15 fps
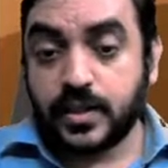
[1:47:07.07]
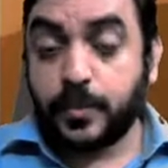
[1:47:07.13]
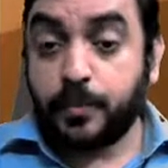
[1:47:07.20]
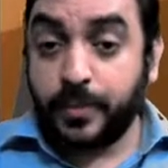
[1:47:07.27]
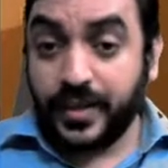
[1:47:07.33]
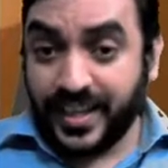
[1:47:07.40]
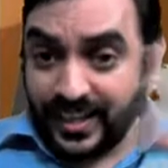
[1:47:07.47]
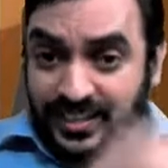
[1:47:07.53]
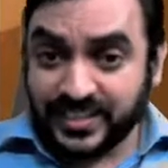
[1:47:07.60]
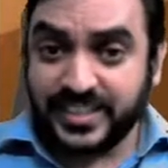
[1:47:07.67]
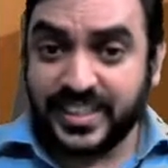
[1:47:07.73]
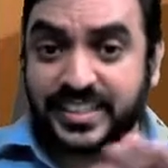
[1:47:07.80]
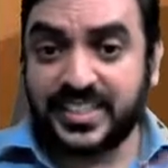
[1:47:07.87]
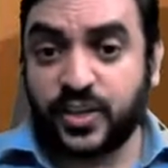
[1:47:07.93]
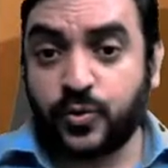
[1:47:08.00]
B and
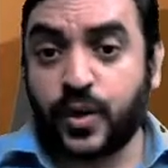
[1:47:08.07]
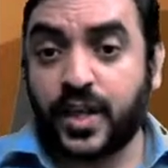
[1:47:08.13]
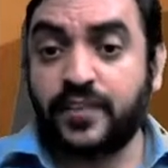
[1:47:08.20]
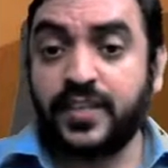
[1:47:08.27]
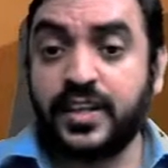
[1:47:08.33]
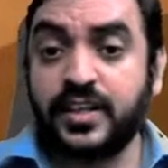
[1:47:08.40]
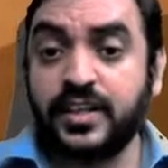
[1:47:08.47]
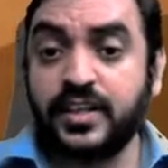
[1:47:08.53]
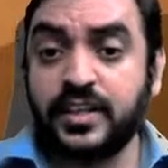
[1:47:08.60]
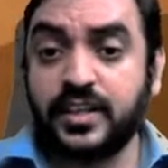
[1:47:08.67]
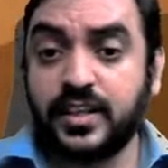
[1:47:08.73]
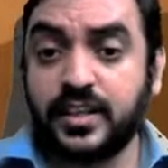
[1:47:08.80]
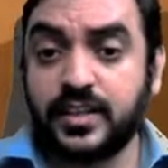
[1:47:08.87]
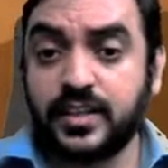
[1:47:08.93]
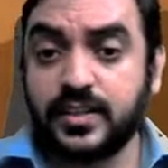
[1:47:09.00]
C surviving,
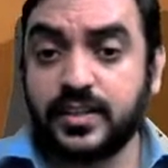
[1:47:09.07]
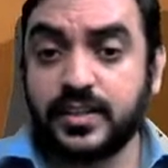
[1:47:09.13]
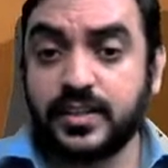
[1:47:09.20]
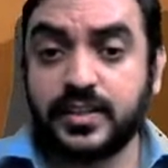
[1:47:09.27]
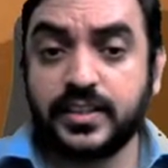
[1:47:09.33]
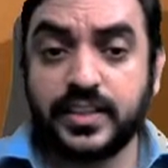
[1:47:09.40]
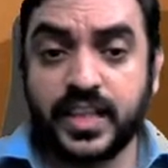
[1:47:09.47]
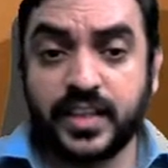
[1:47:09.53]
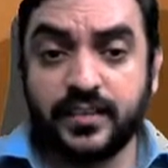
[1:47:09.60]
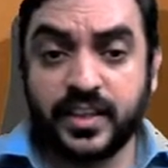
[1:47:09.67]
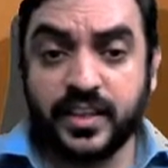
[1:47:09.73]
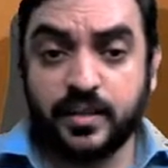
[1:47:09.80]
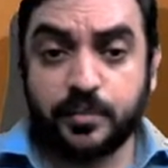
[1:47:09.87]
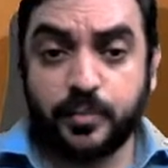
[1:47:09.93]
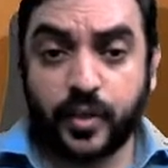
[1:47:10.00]

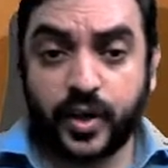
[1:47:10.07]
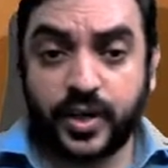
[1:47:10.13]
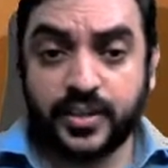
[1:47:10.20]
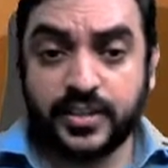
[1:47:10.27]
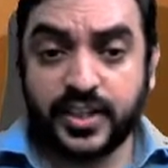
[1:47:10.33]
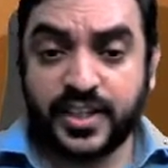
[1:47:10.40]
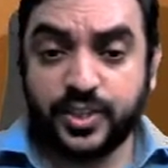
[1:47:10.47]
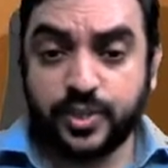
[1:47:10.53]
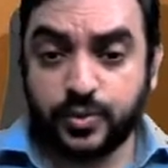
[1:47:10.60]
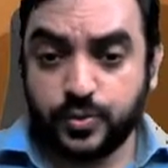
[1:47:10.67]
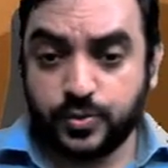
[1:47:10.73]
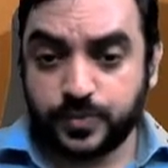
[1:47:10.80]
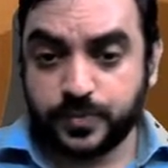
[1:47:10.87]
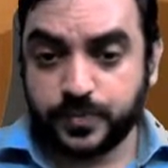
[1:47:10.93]
given 0.32,